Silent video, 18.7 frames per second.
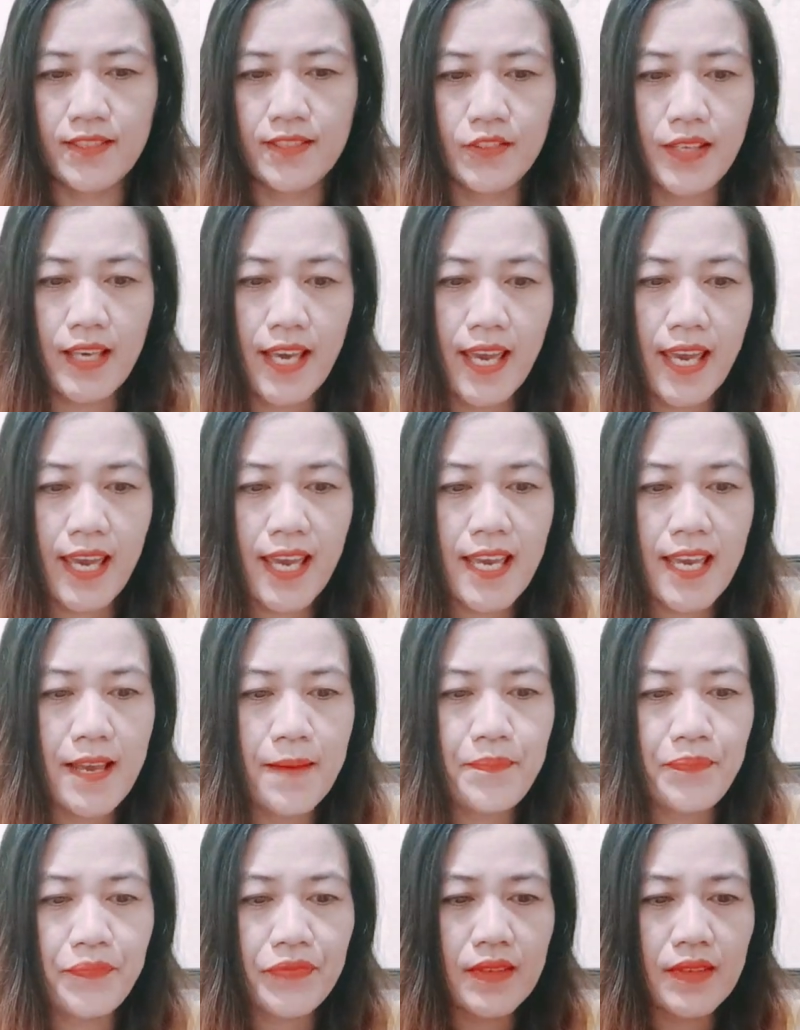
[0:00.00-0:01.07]
Okay,
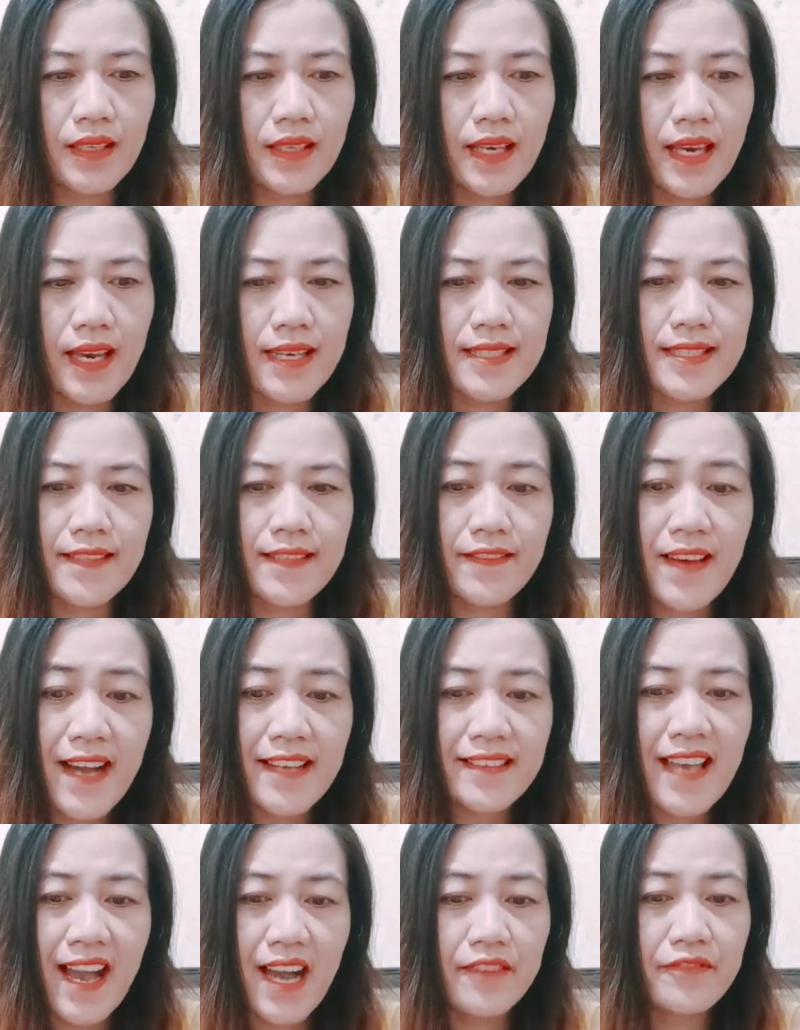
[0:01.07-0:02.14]
yeah, so that
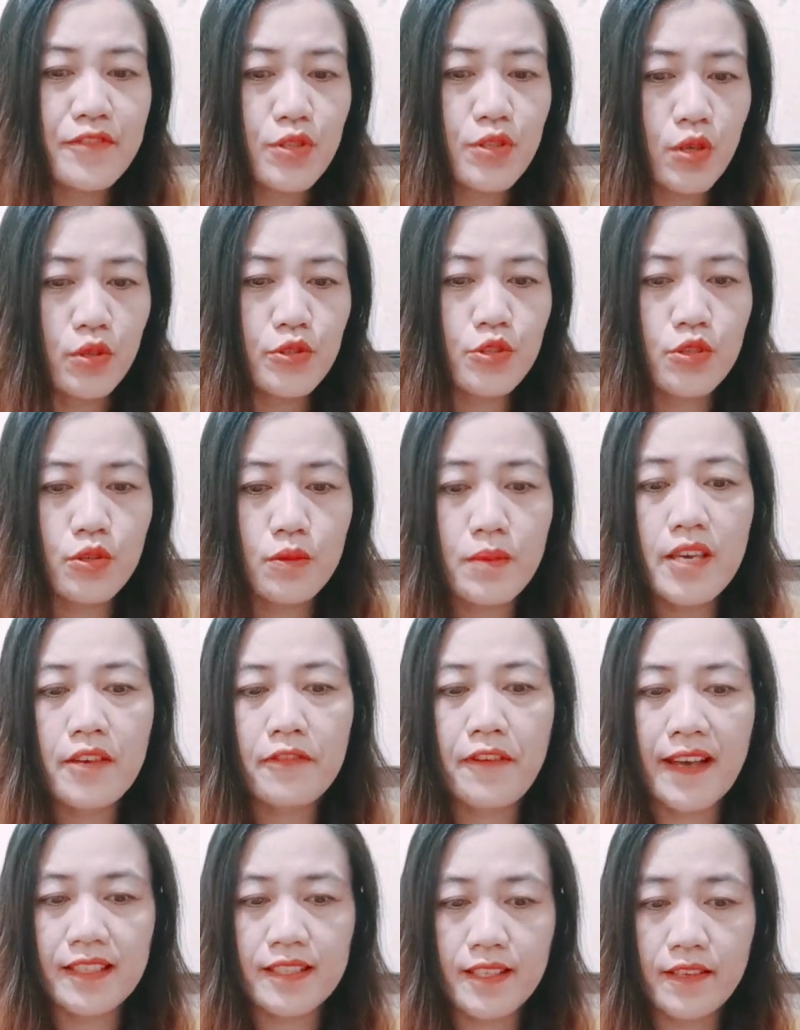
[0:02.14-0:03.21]
have shown to be
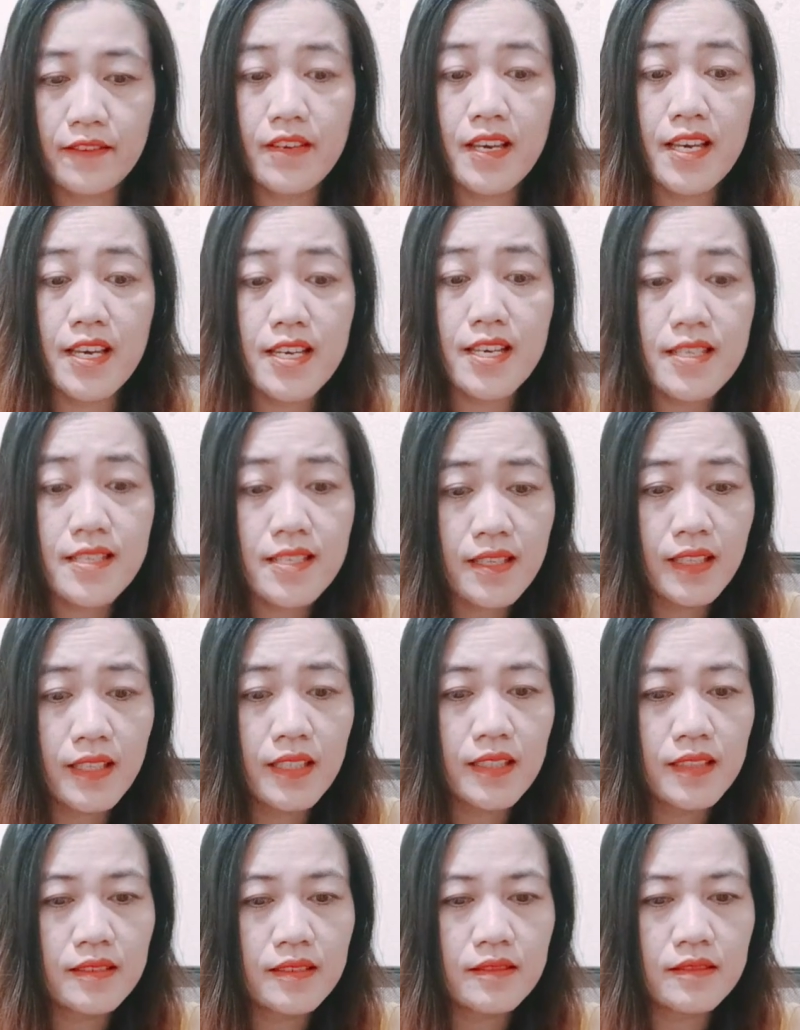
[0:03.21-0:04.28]
effective is,
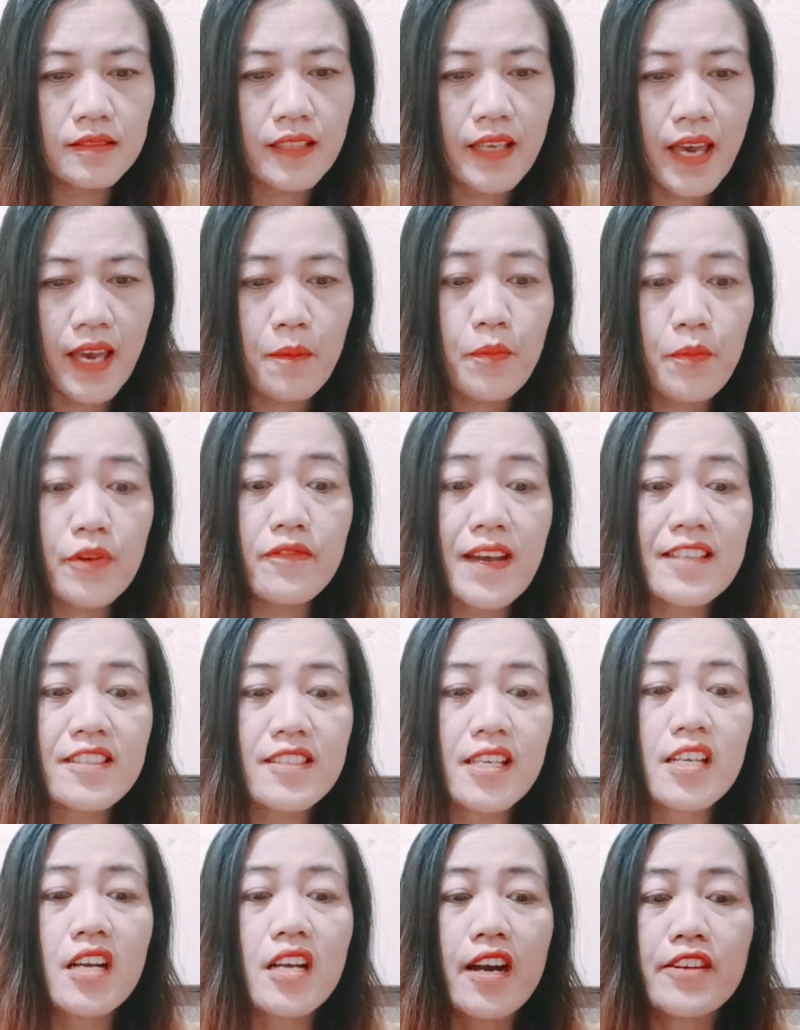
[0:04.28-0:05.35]
okay,
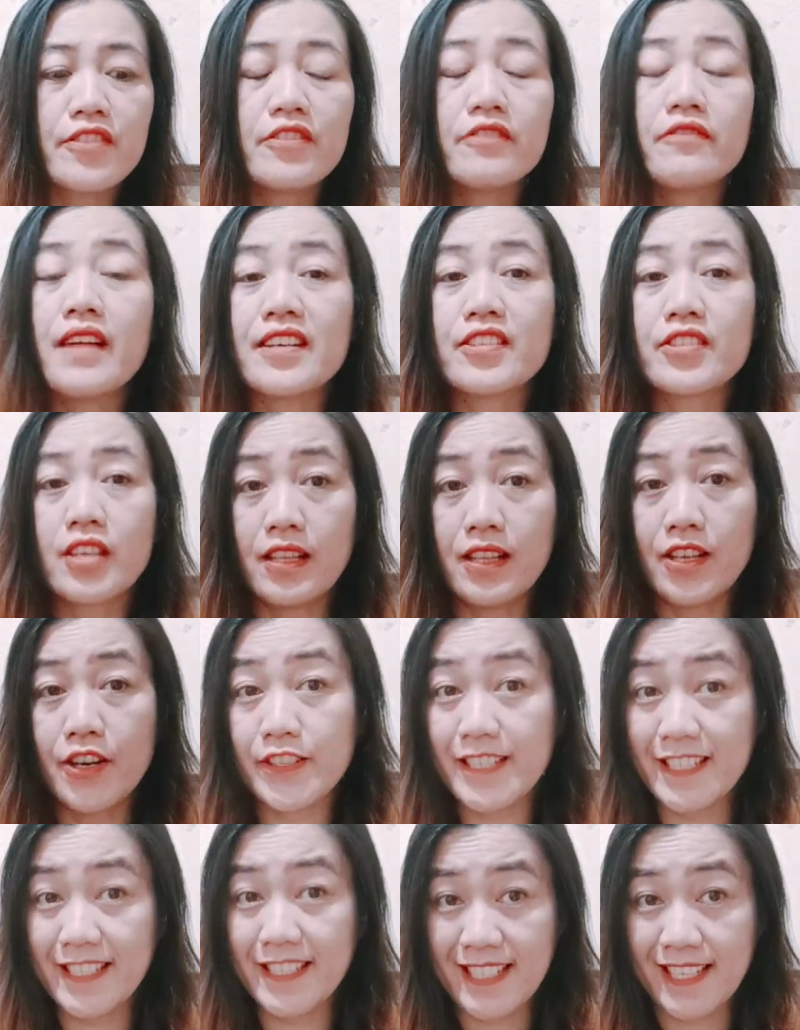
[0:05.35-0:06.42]
preventing cardiovascular
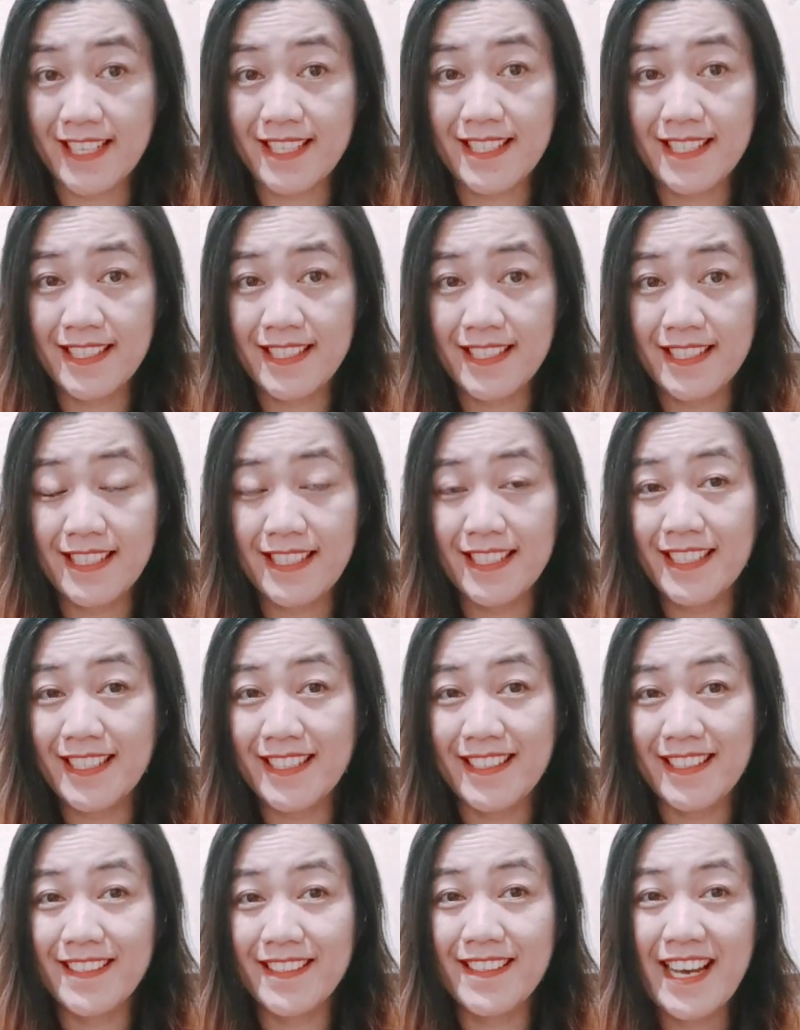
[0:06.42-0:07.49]
disease.
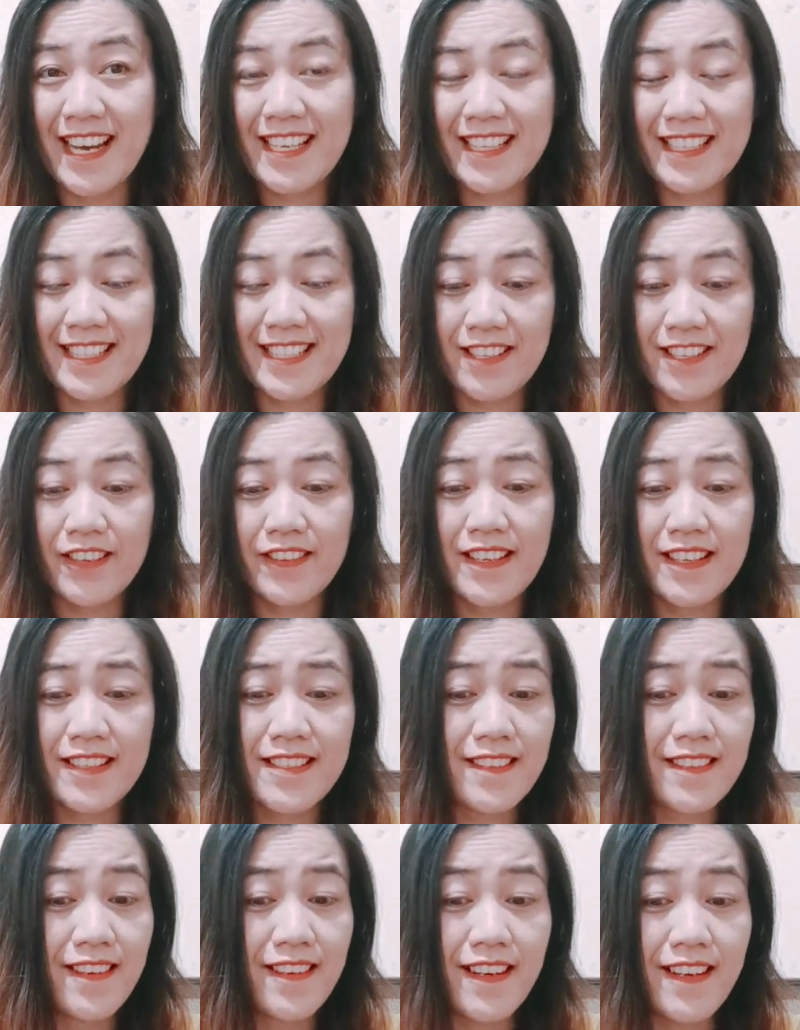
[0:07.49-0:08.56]
All right, so that's
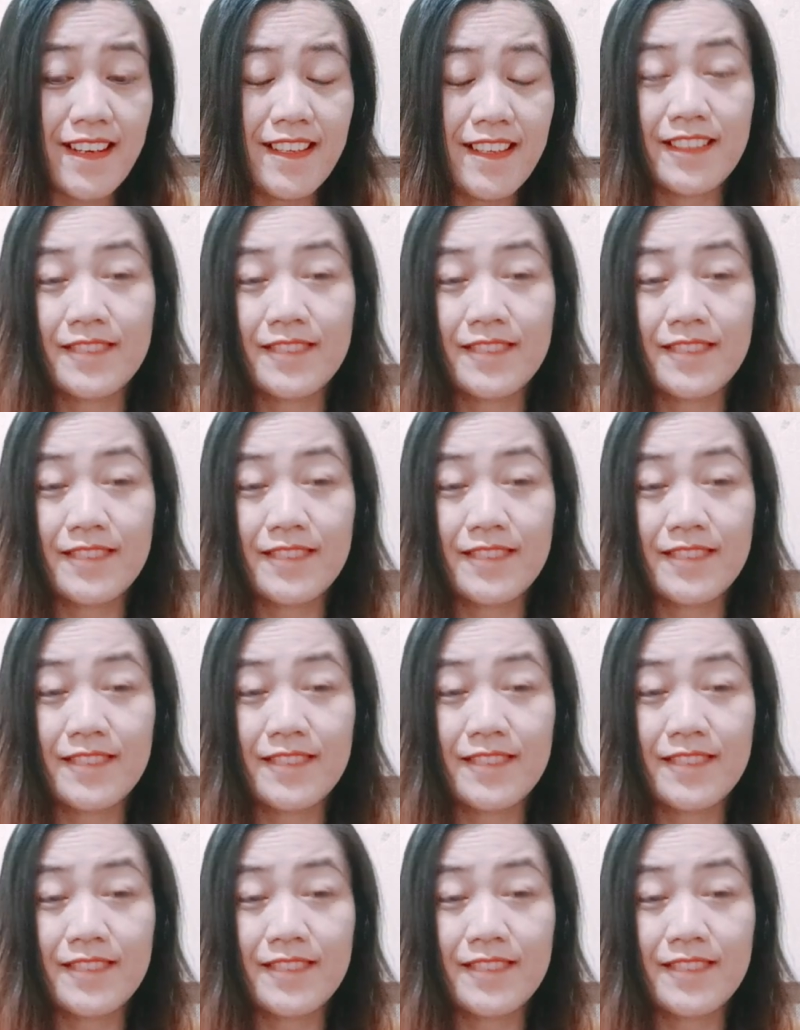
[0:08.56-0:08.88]
the